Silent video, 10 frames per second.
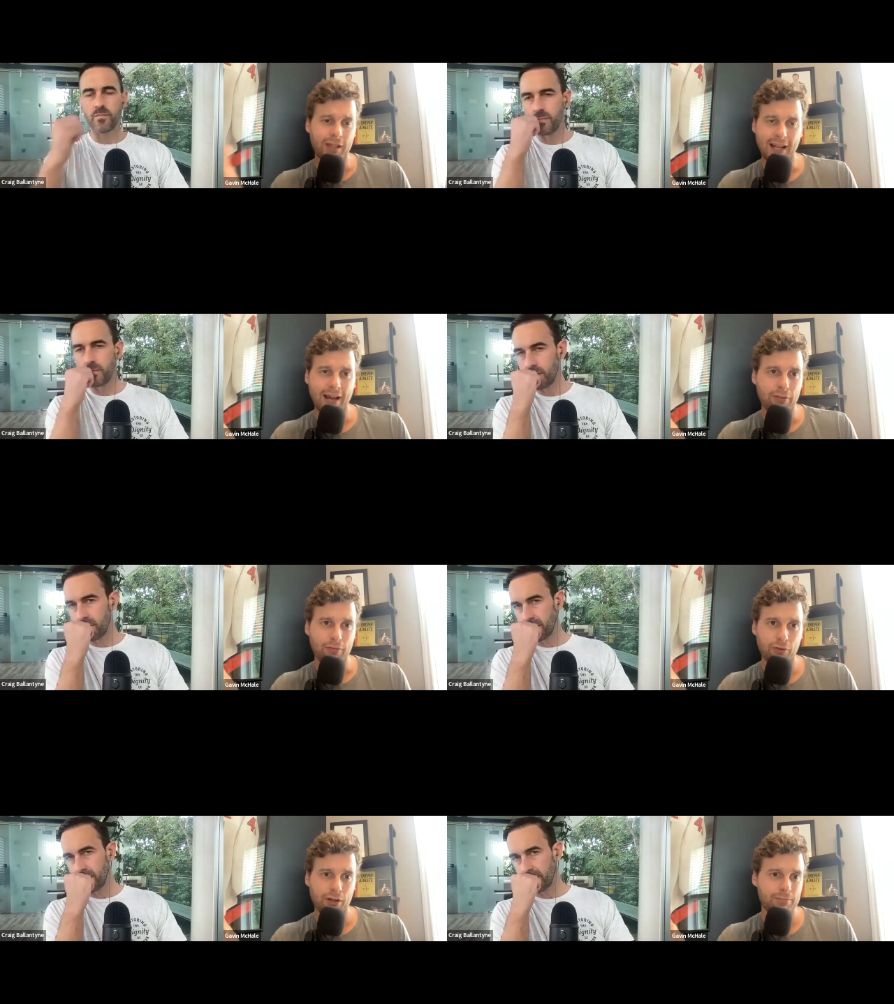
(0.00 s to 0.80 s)
Speaker 1: we can have the
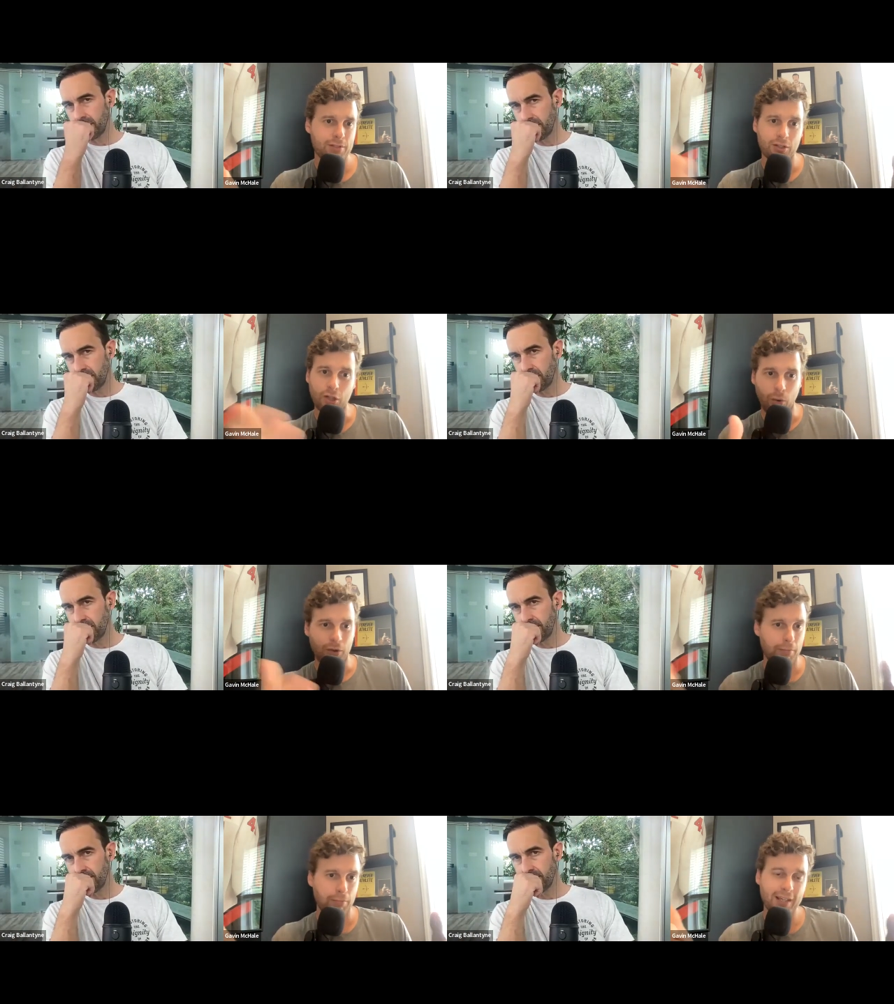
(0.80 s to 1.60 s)
freedom to go
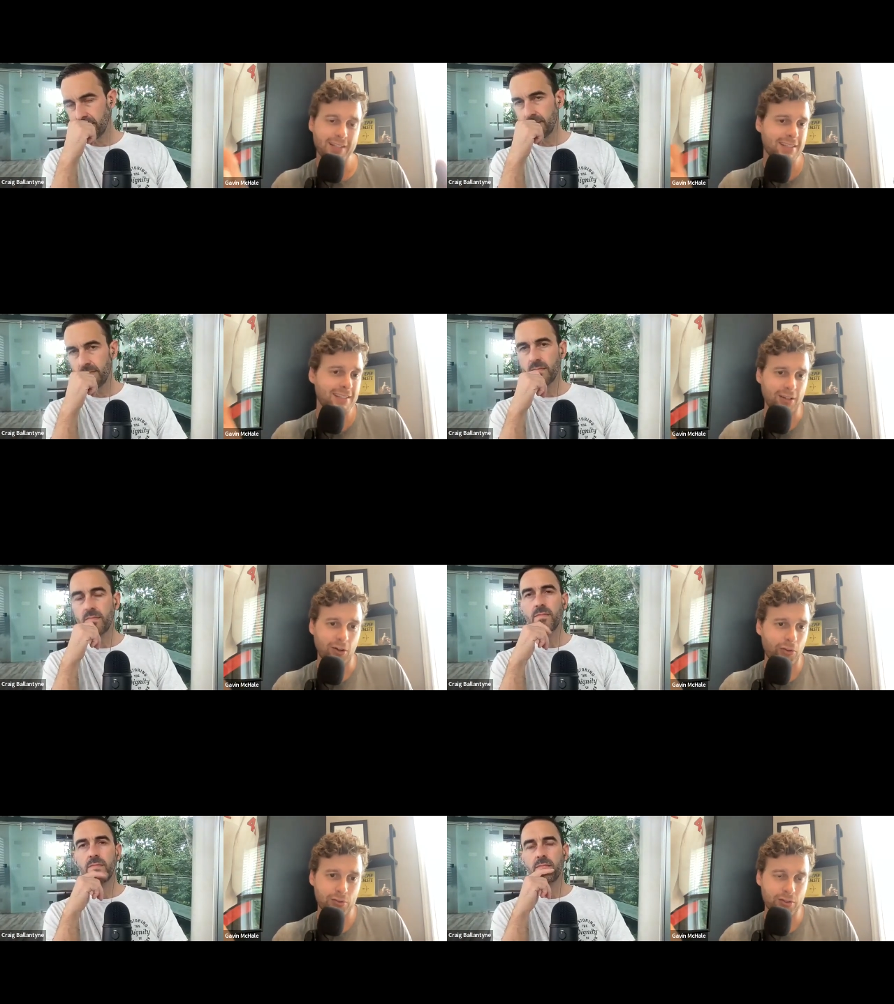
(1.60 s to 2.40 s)
other places and
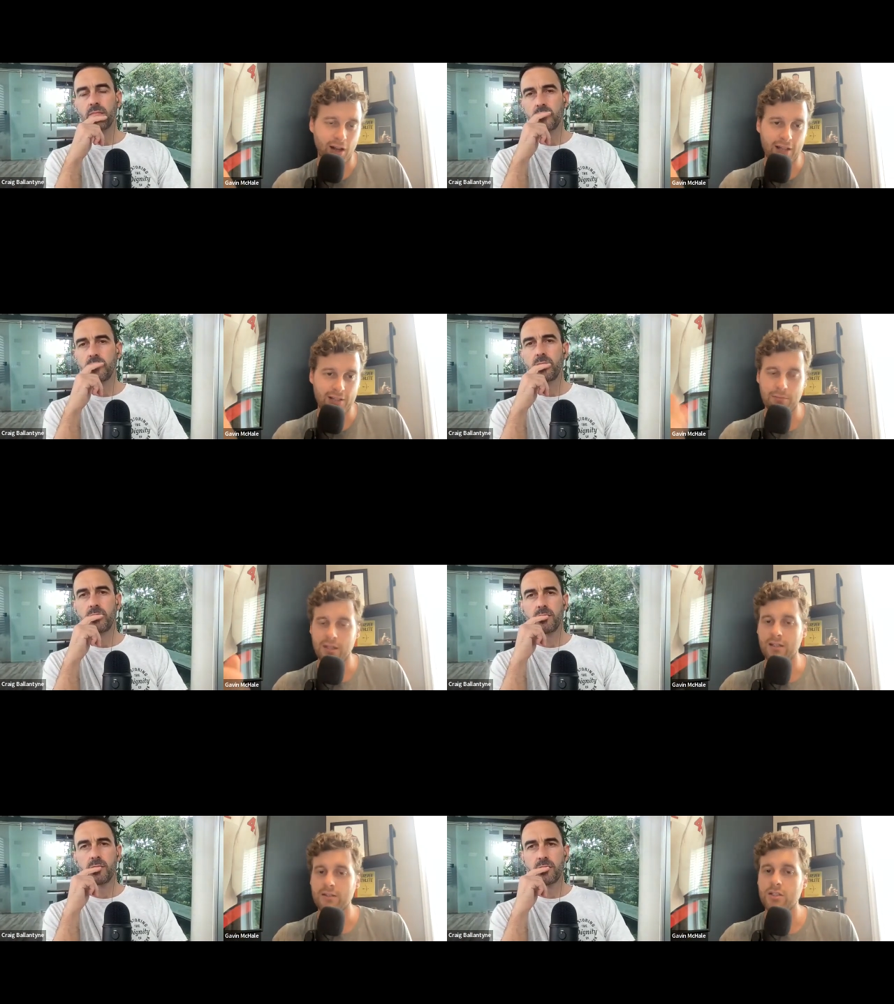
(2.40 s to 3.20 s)
all those awesome
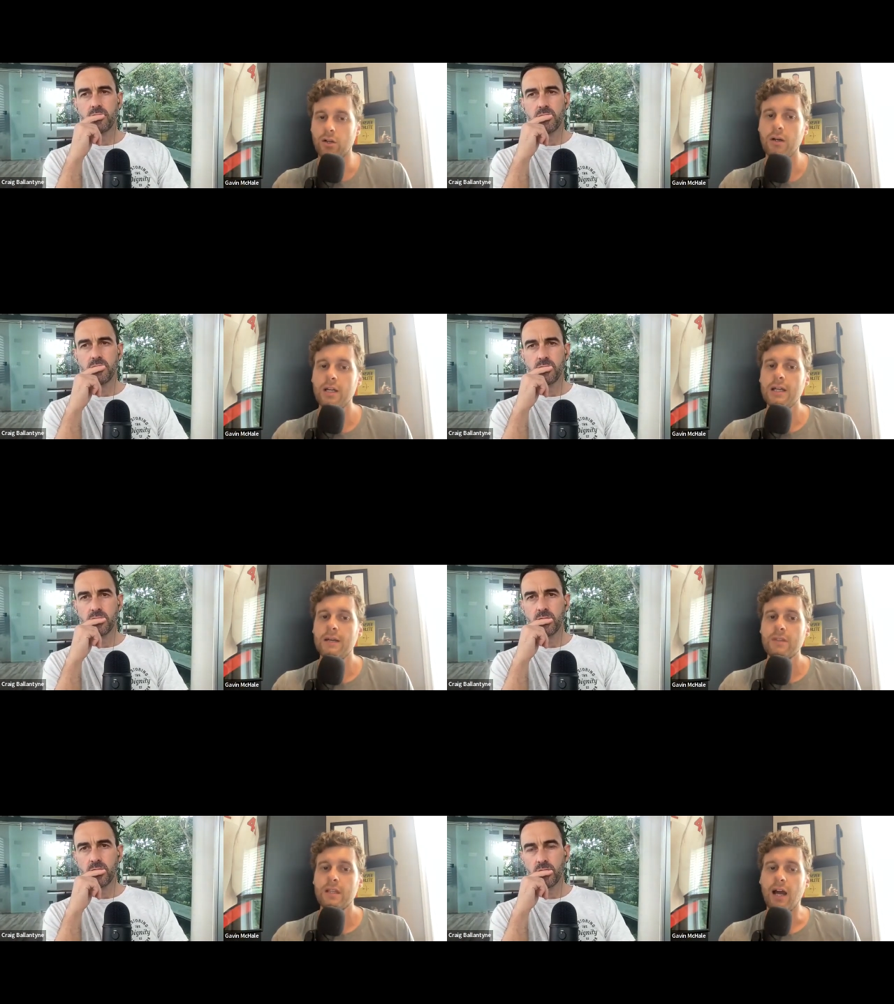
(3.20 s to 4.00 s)
things. So
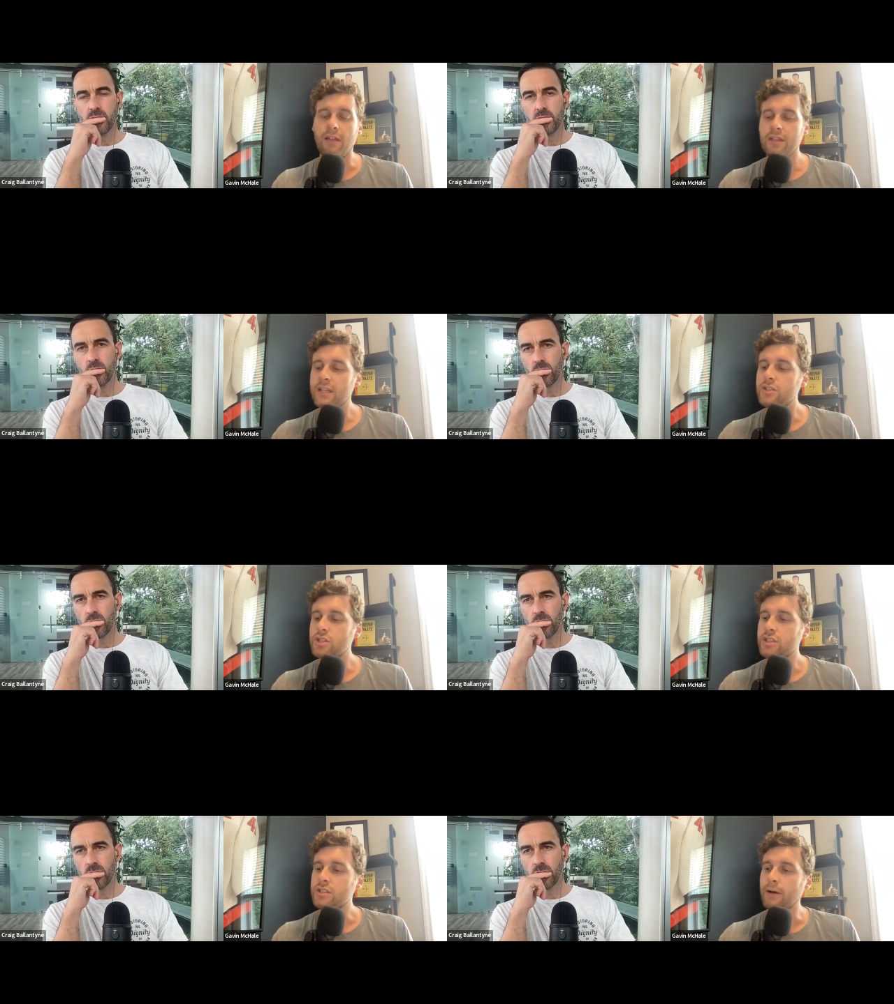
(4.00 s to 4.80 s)
I think it's
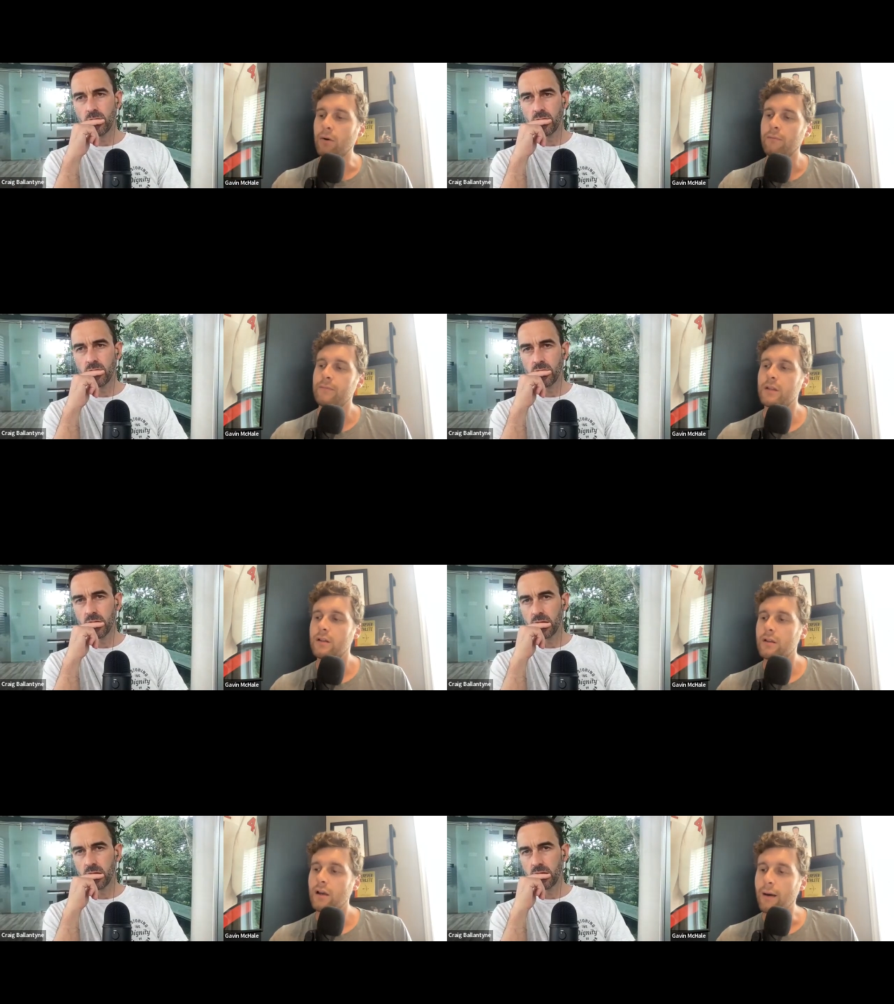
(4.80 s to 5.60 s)
just about
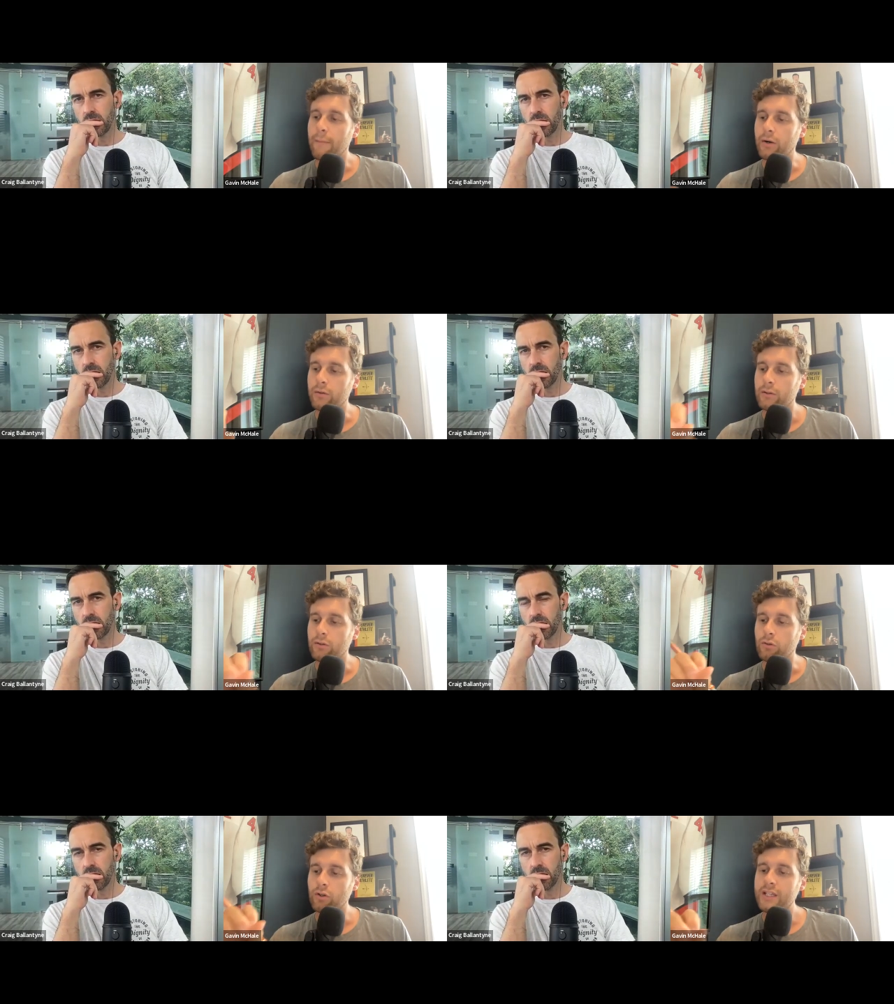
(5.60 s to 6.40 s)
about
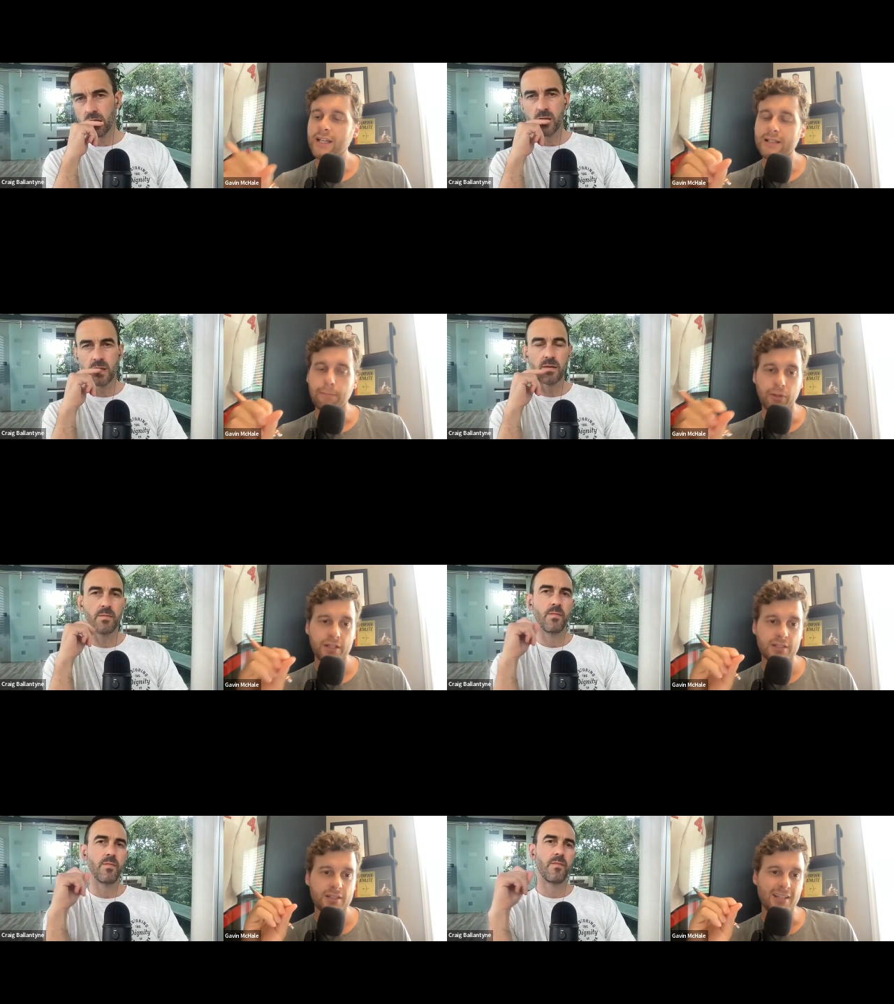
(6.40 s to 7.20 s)
looking at the
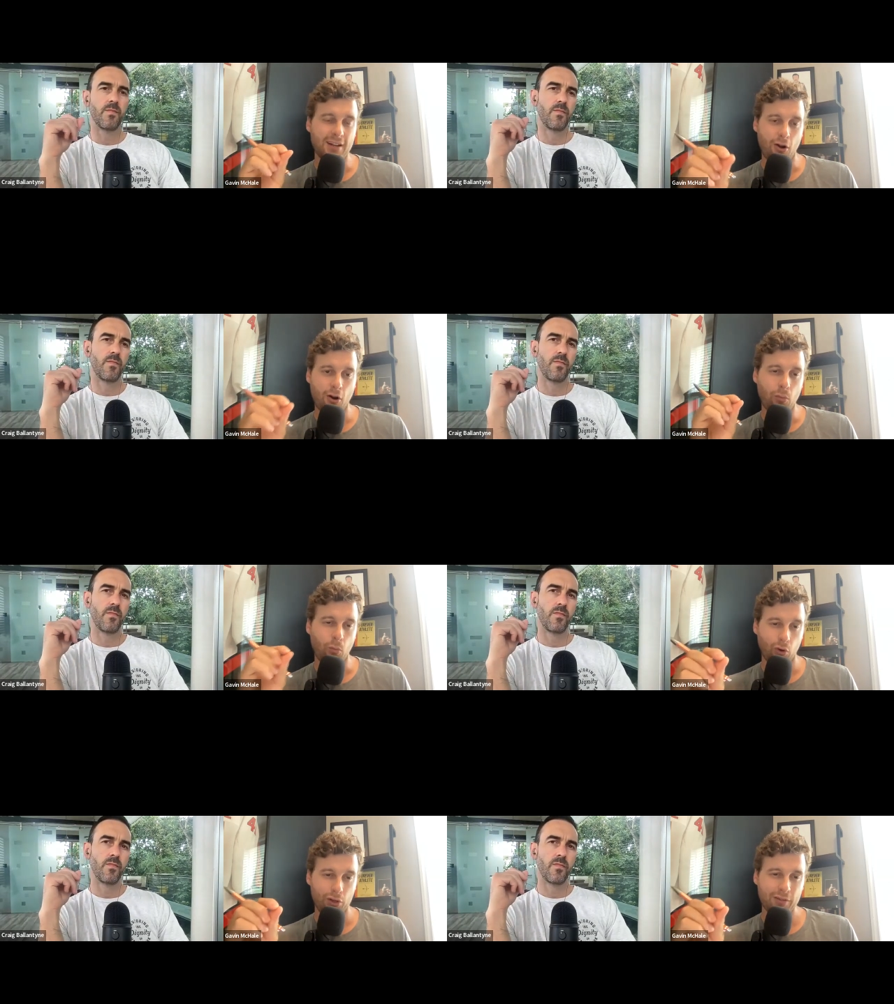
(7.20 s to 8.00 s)
places that aren't
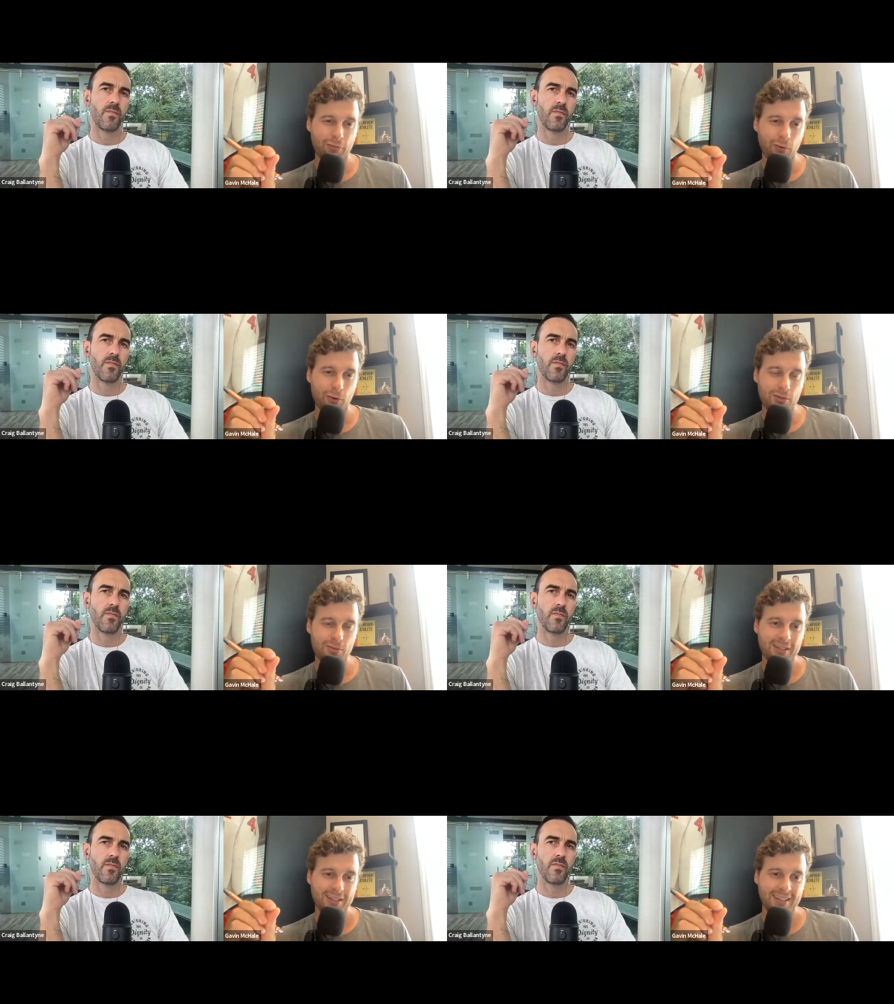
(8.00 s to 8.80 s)
working for you,